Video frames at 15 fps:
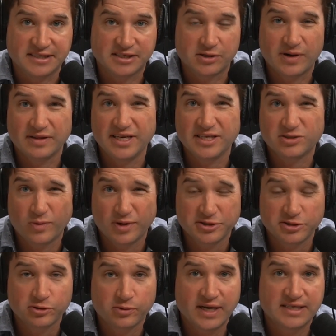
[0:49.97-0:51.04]
So at least once
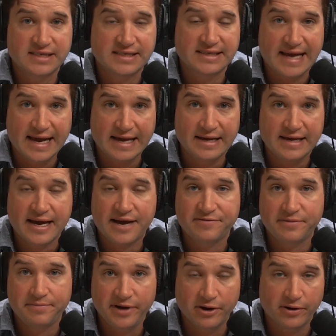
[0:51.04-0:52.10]
or twice a day, have a
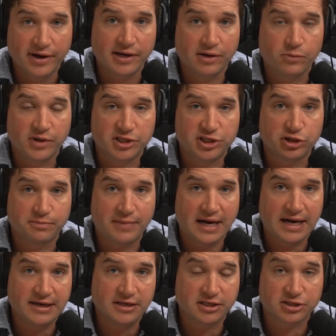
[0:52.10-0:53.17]
period in which your
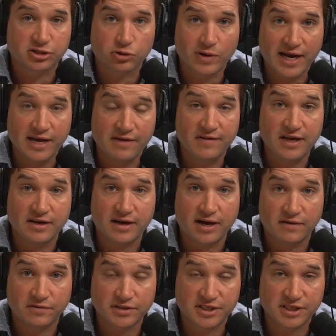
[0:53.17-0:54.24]
mind is craving
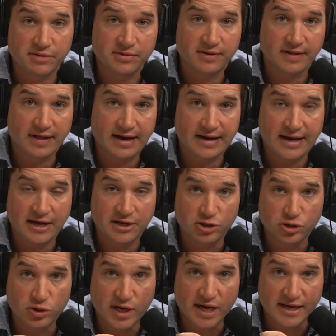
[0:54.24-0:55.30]
novel stimuli and you
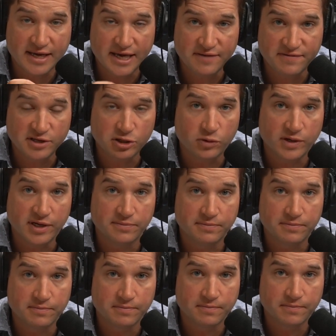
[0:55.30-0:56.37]
do not give it to it.
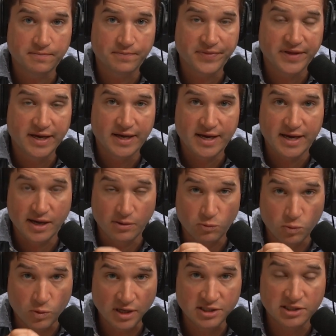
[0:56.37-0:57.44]
It
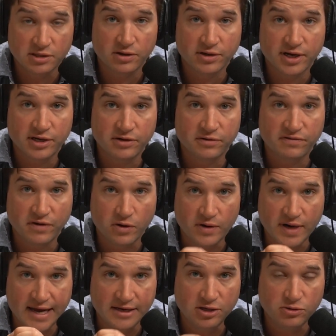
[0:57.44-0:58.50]
wants to look at your phone
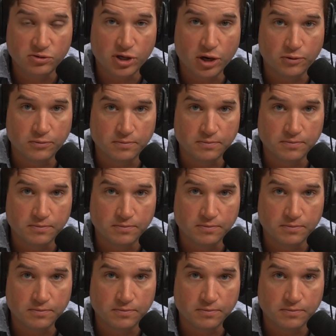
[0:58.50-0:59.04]
and you don't.